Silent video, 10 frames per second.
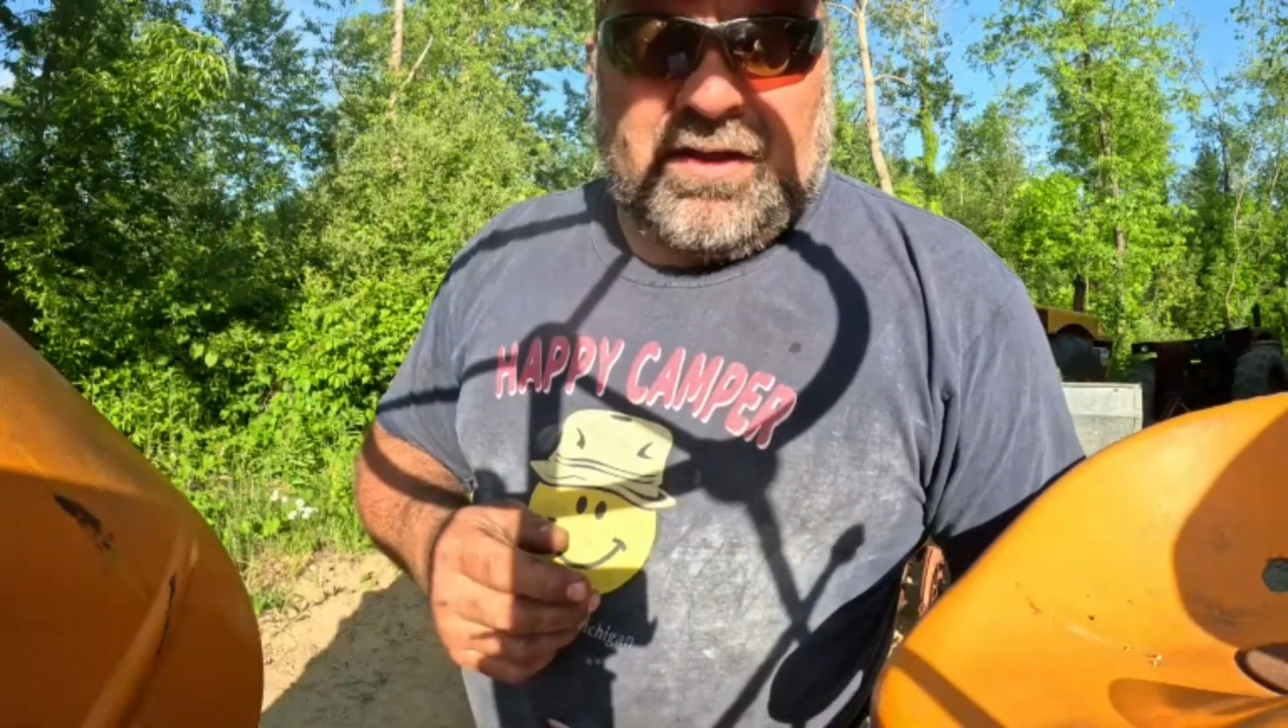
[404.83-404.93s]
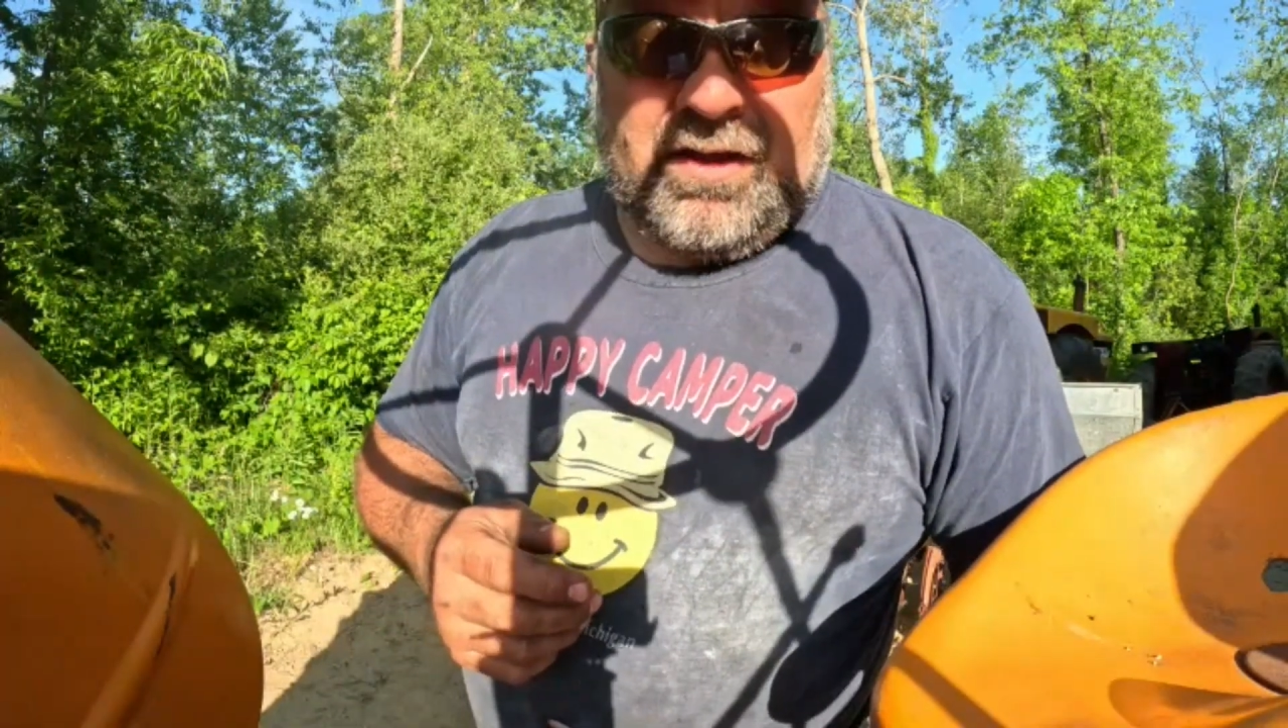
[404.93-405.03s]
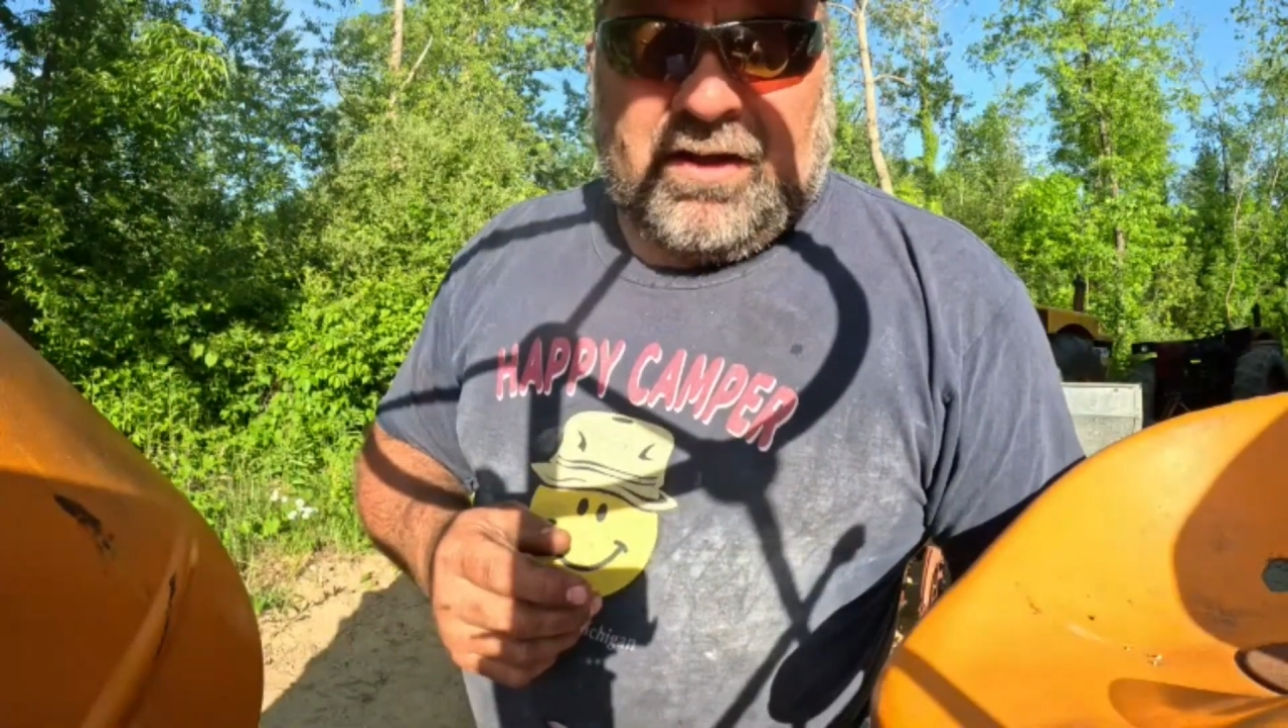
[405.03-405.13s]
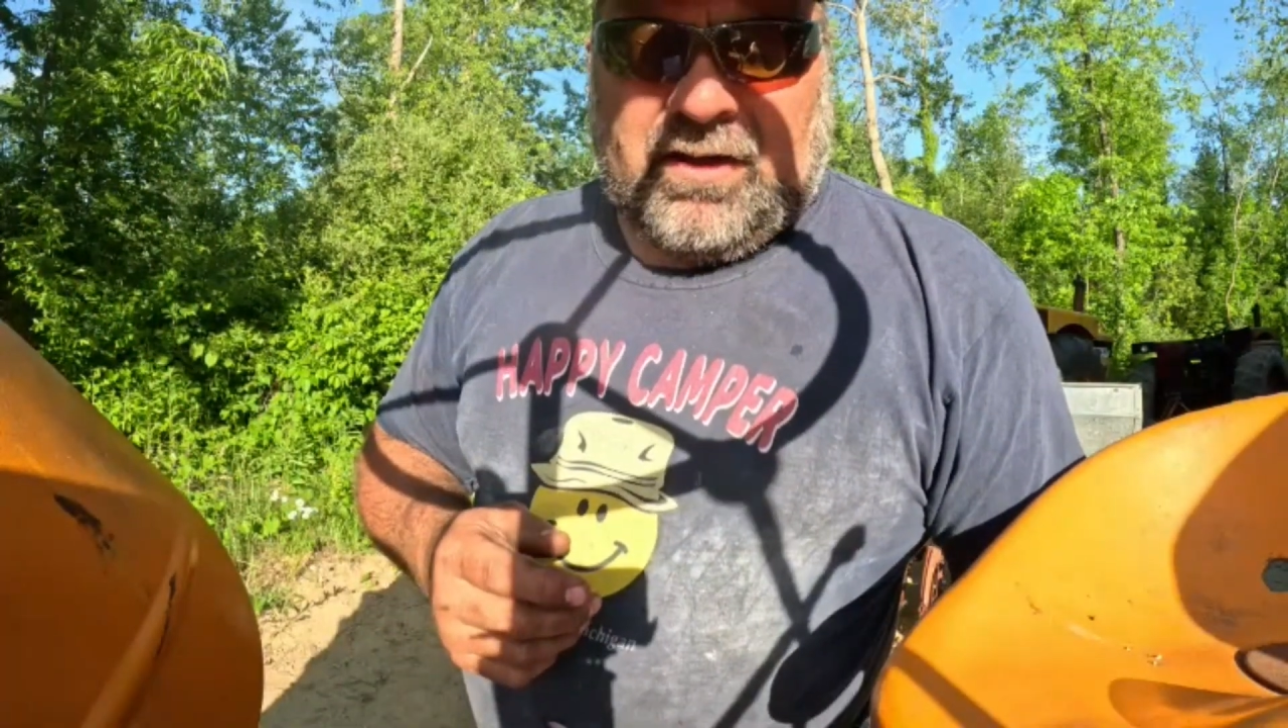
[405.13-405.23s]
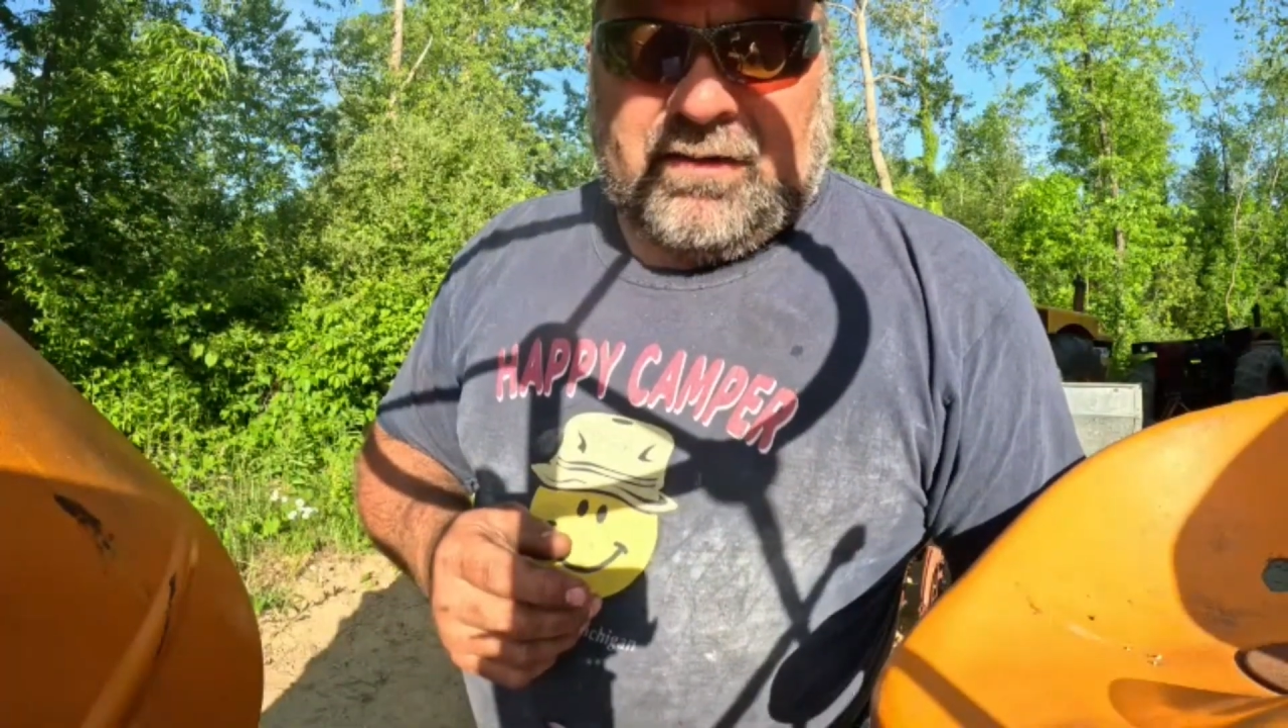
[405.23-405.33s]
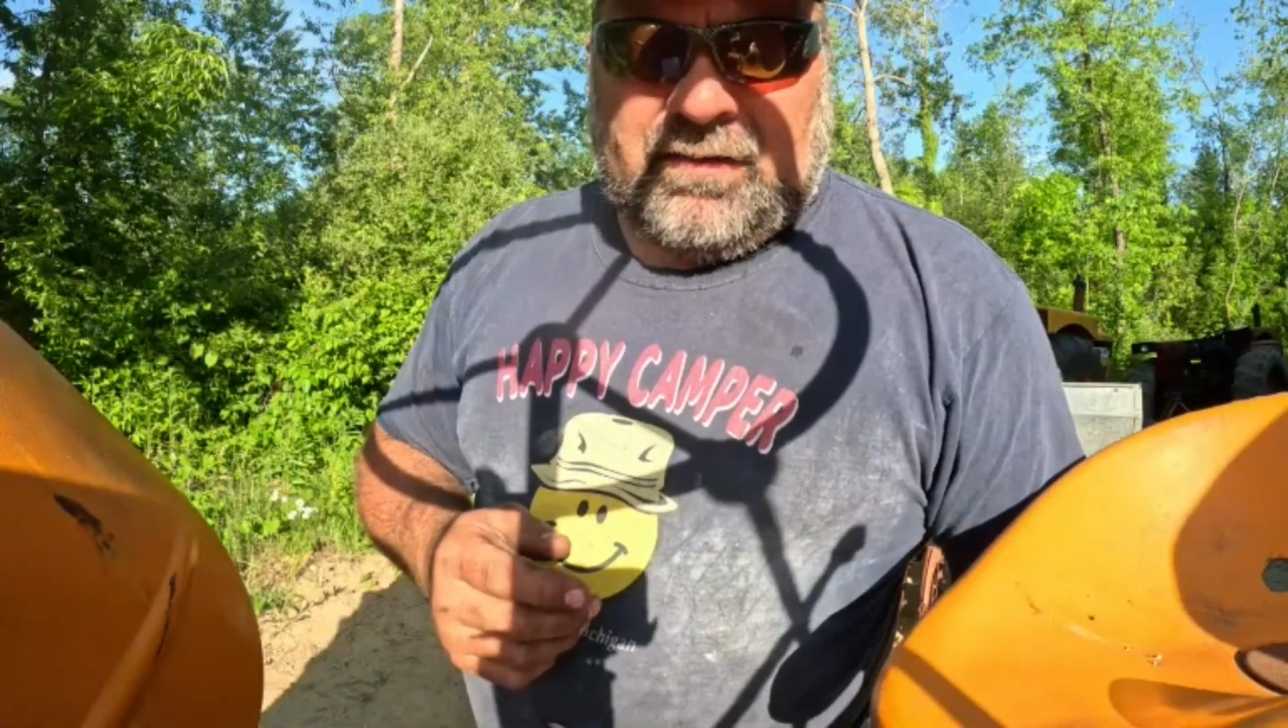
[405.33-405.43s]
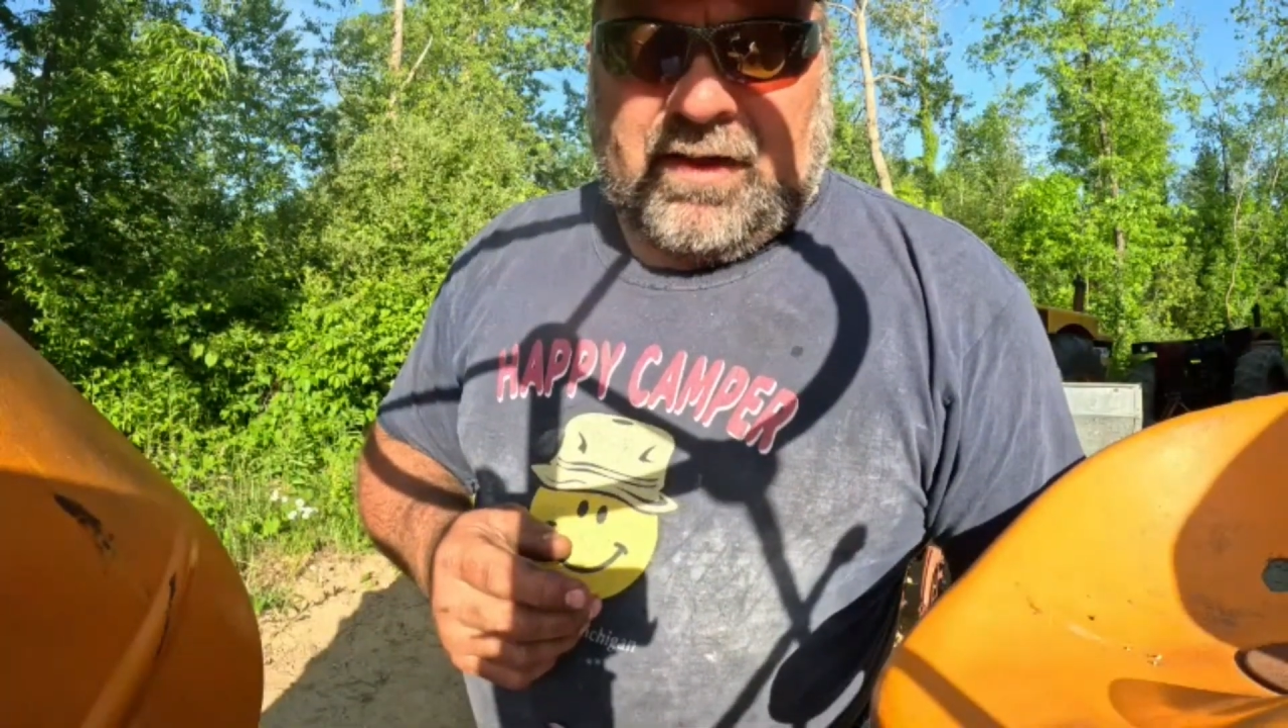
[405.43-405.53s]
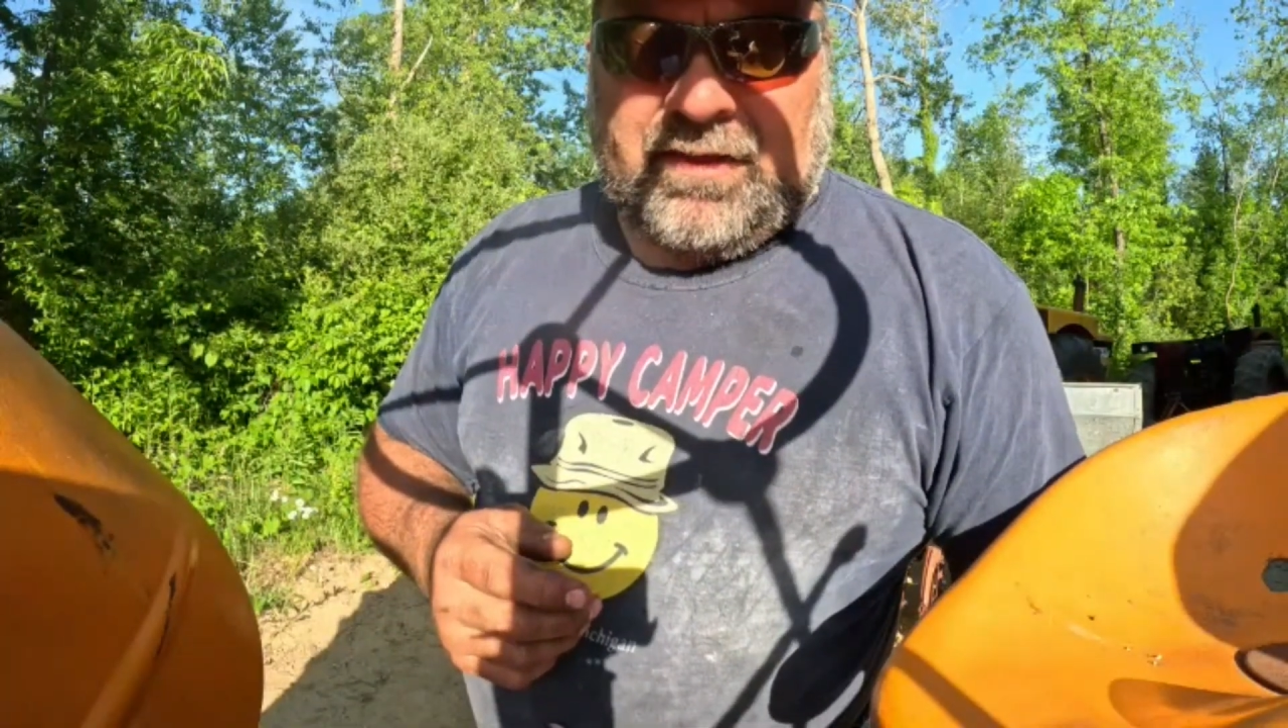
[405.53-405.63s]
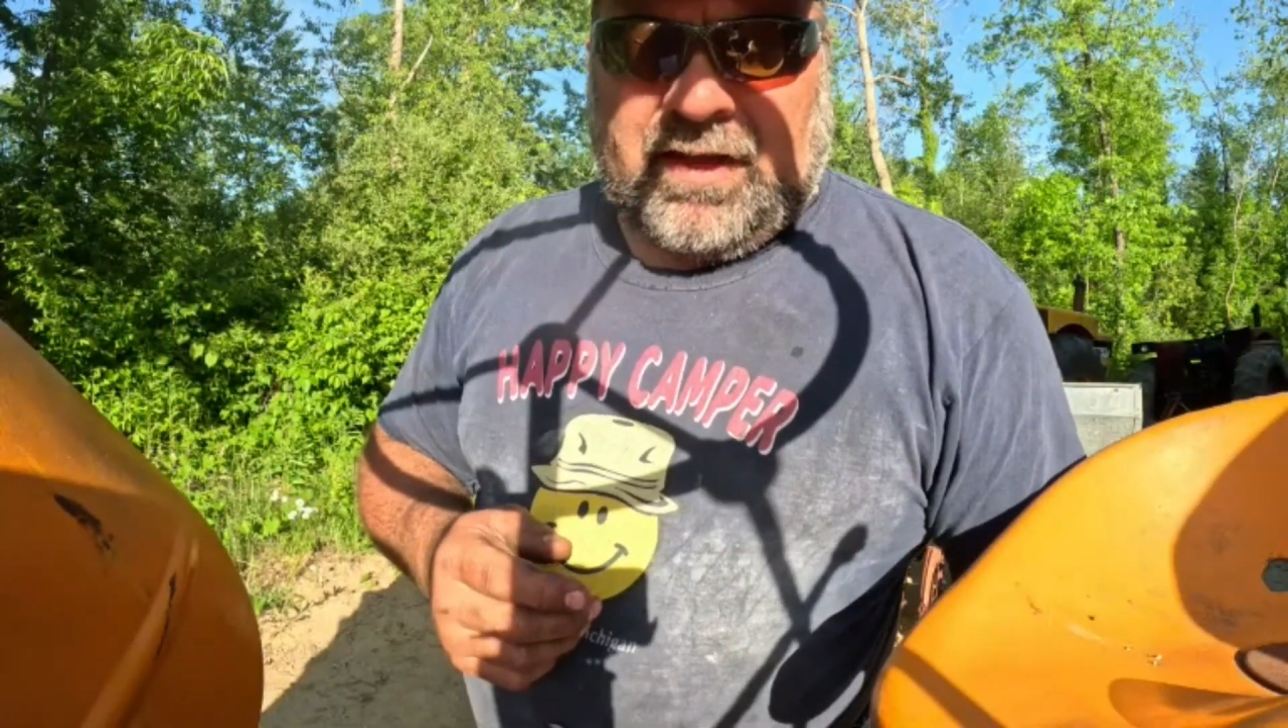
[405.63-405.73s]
I